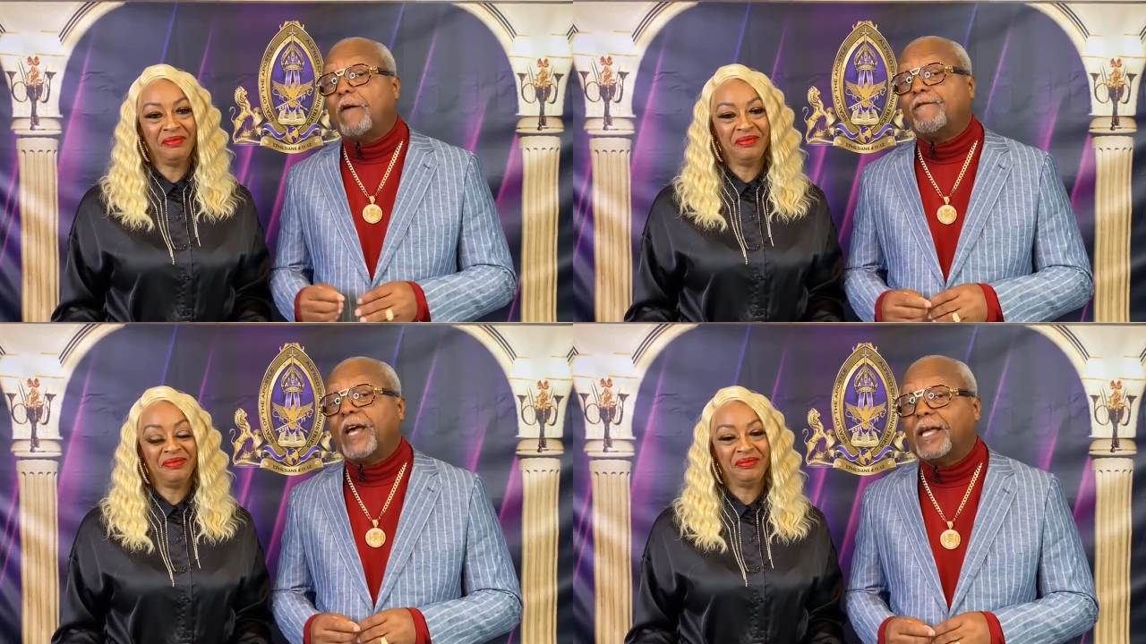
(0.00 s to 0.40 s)

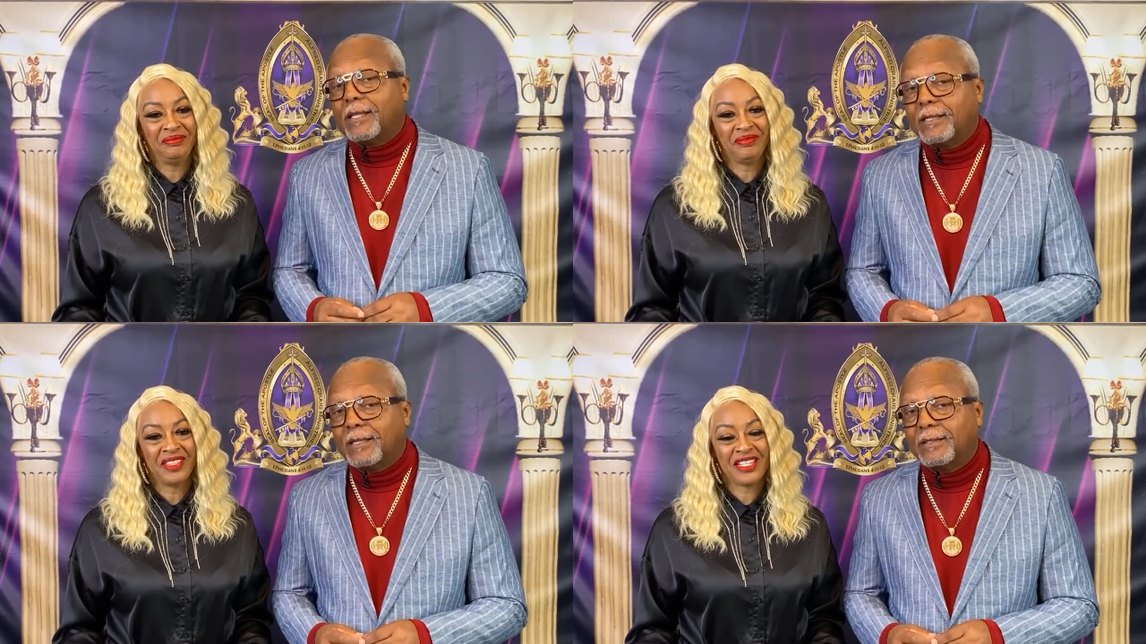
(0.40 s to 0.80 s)
Speaker 1: called
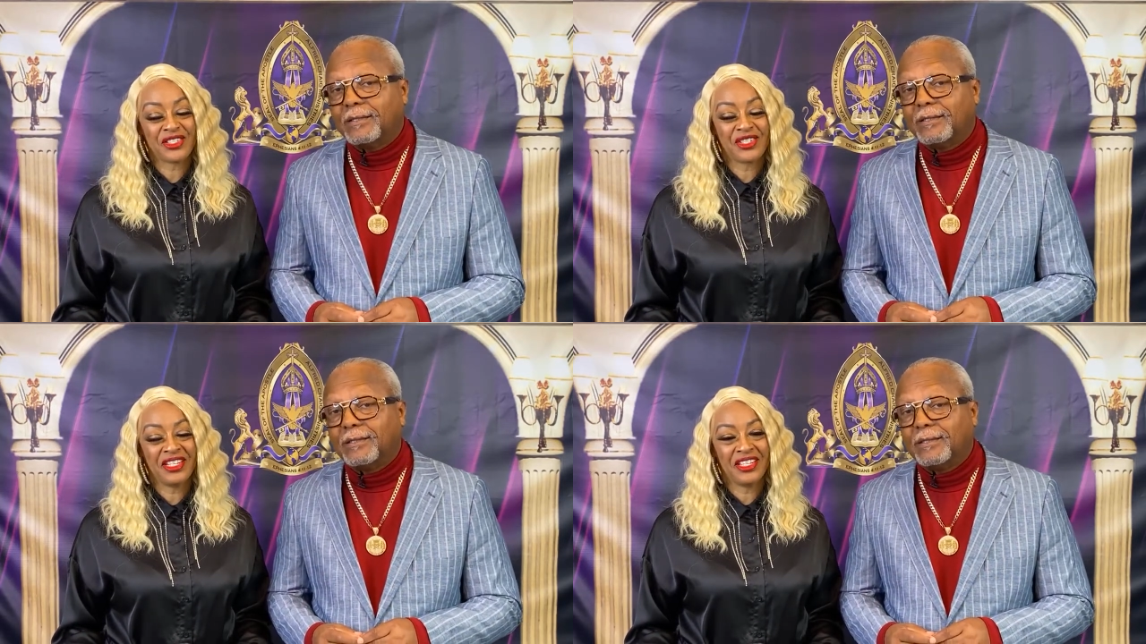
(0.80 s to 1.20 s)
faith.
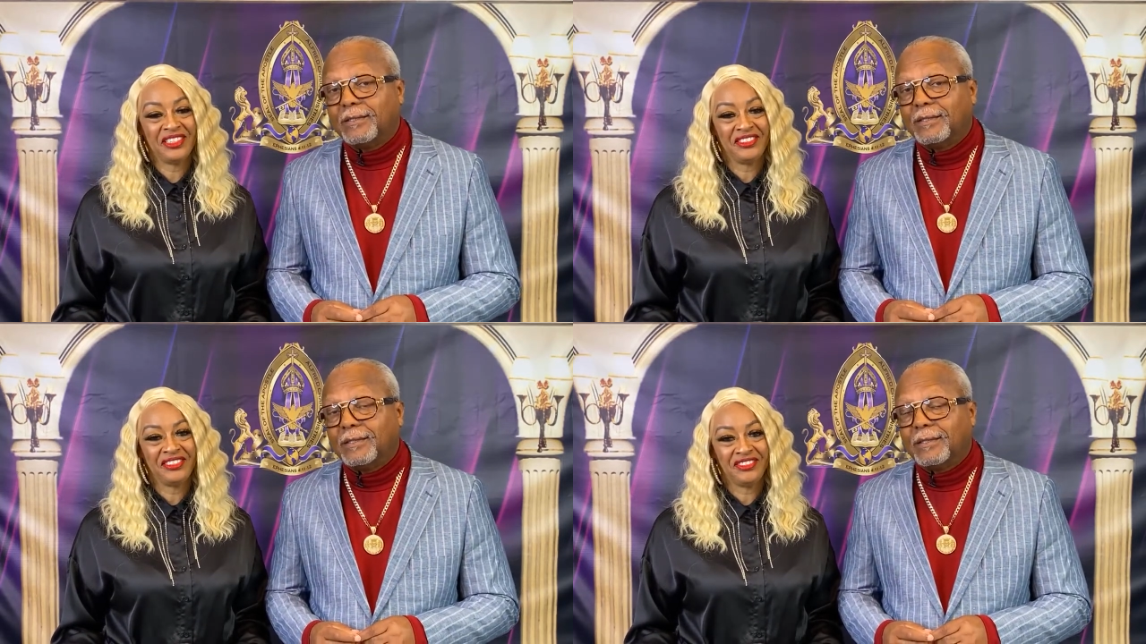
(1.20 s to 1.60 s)
That's good.
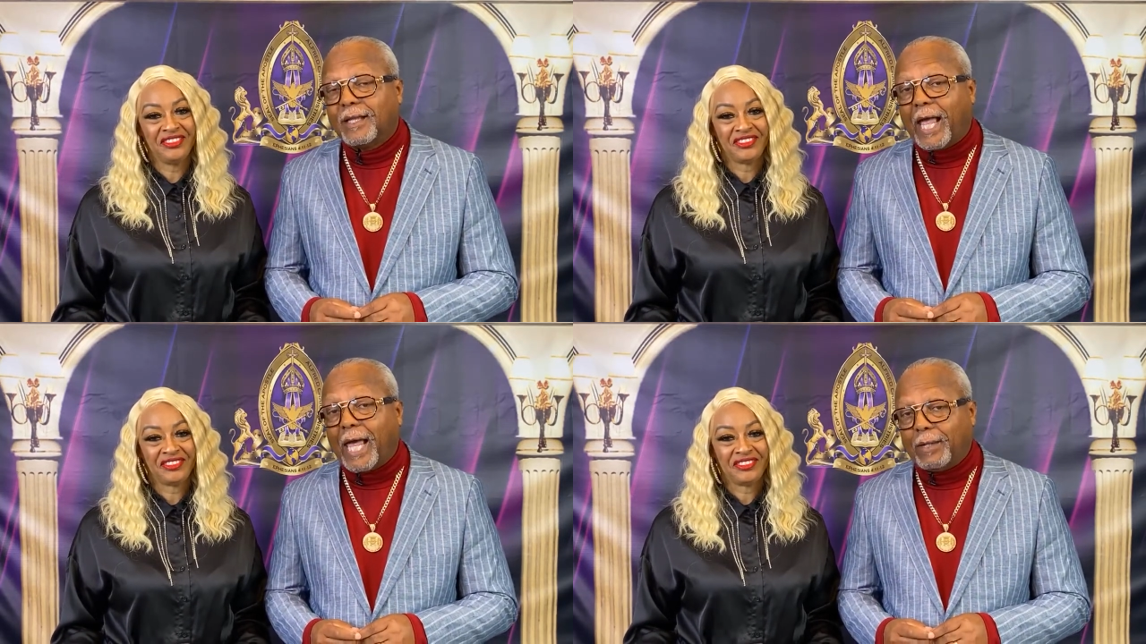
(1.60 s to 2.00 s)

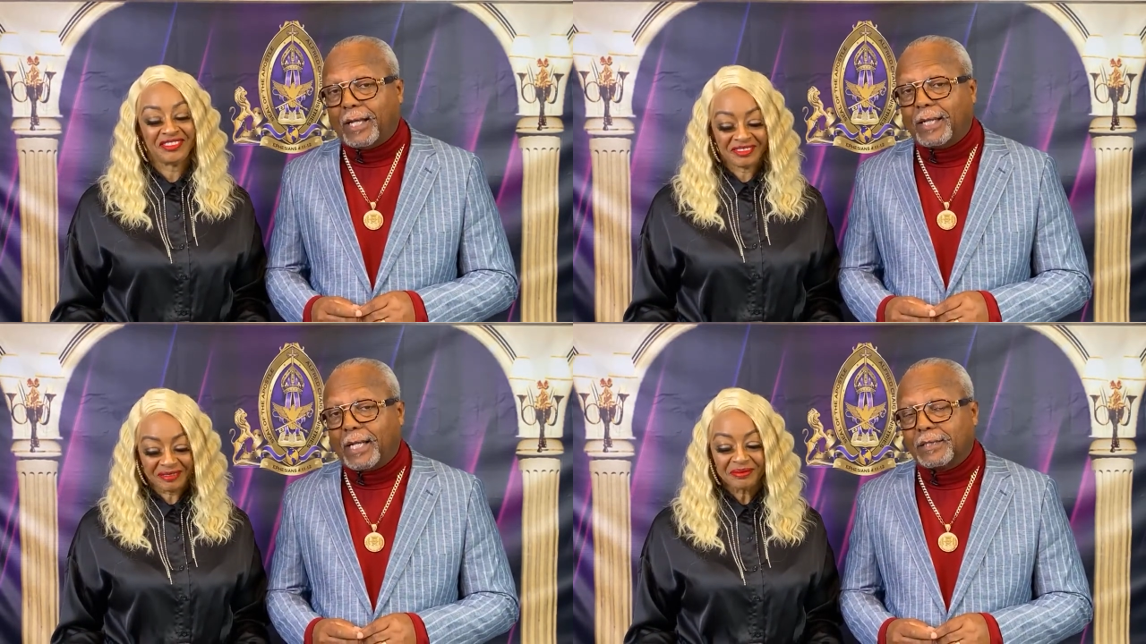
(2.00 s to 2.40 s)
And,
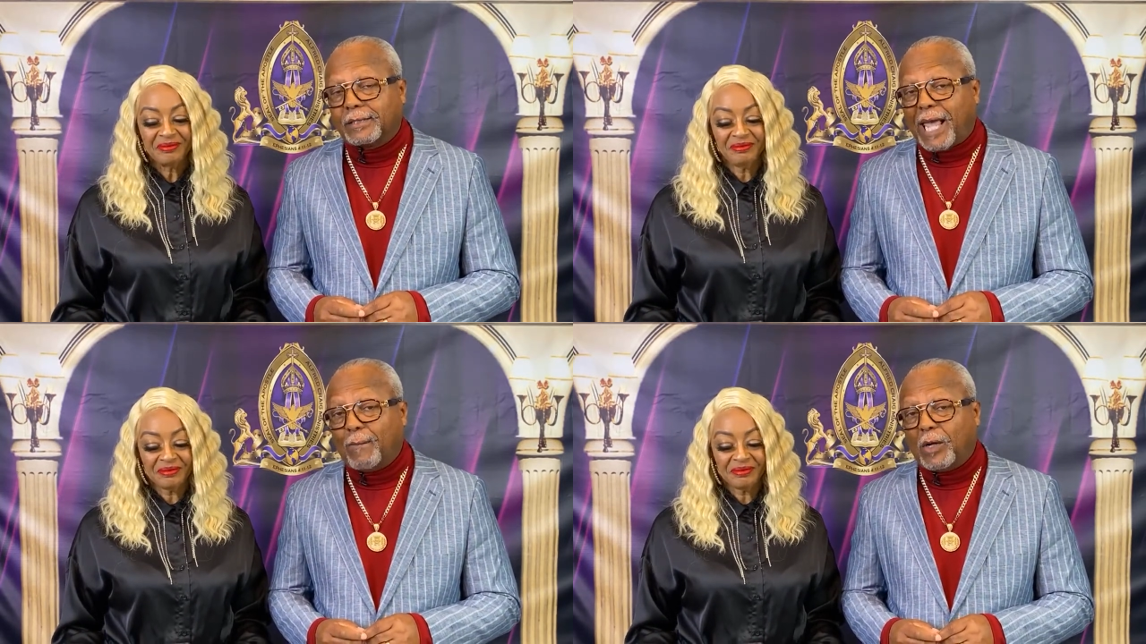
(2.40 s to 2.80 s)
and, and the
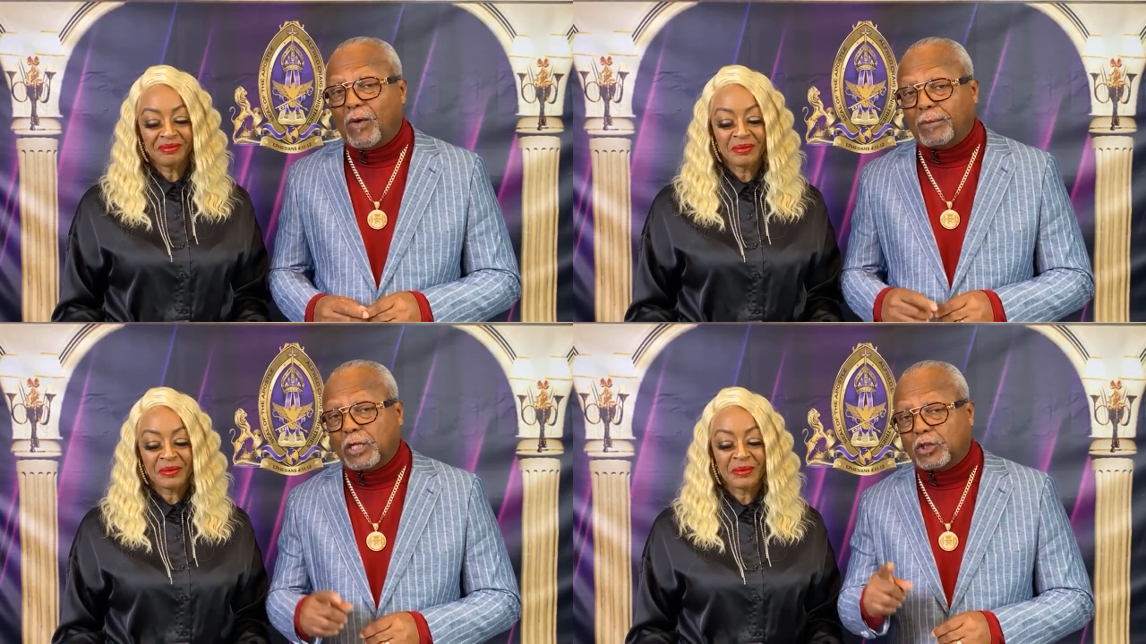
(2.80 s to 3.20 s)
same way the
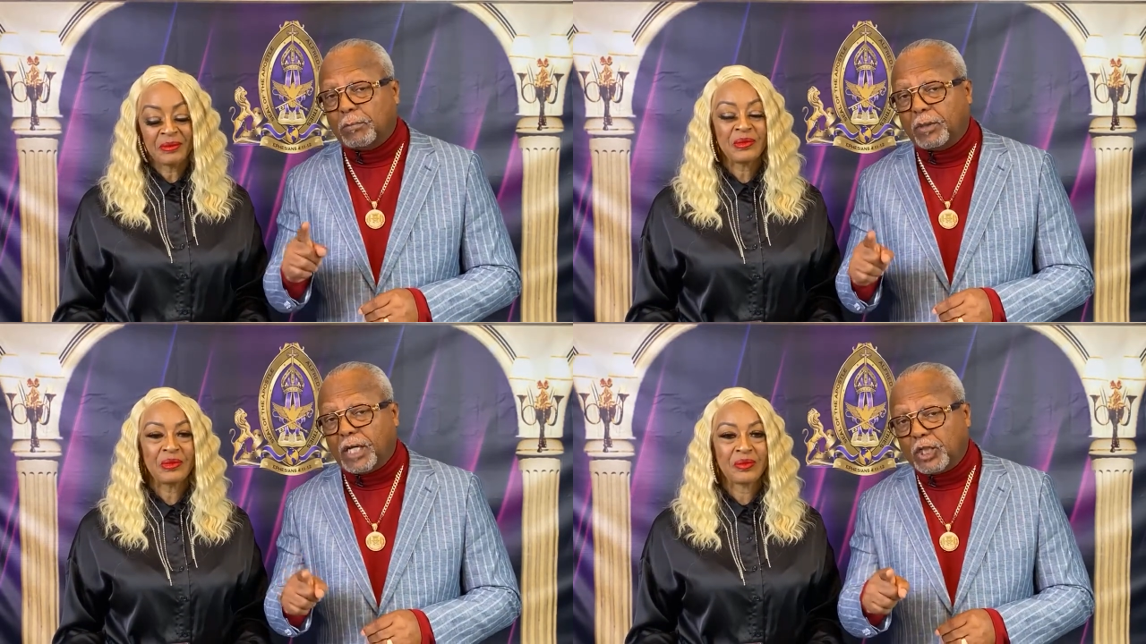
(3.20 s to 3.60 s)
woman with
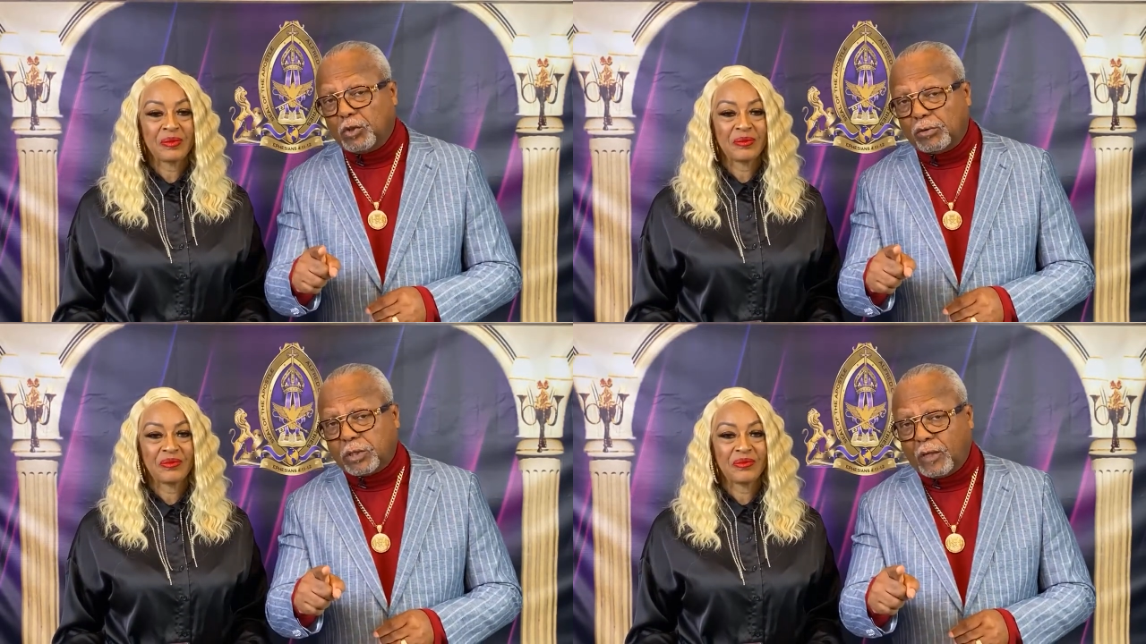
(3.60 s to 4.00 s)
issue of blood
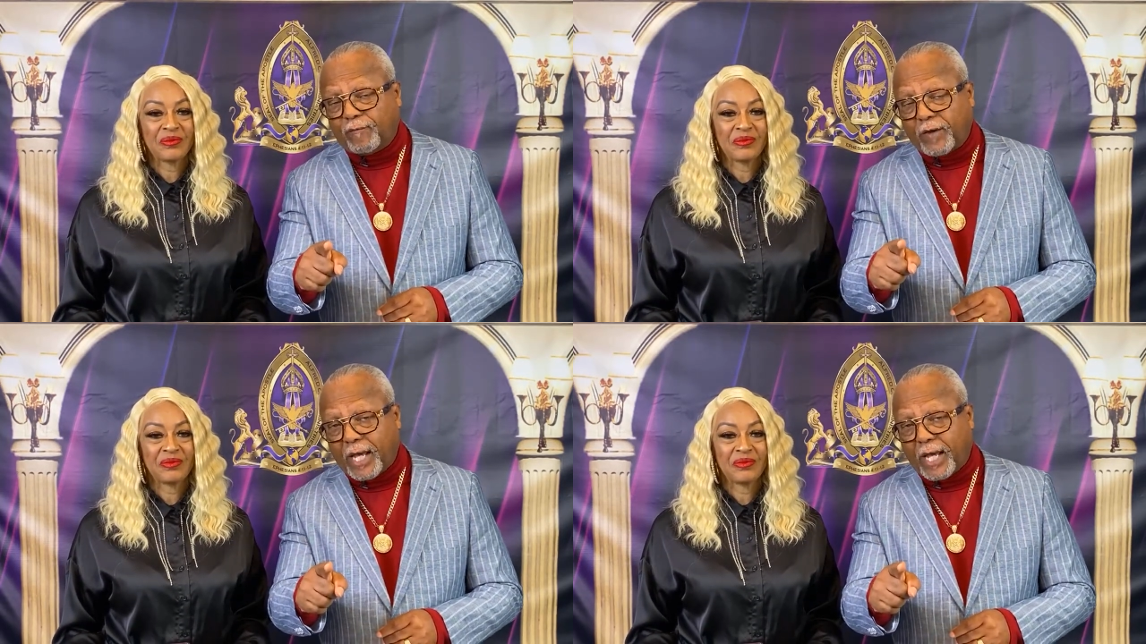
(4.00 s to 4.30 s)
used her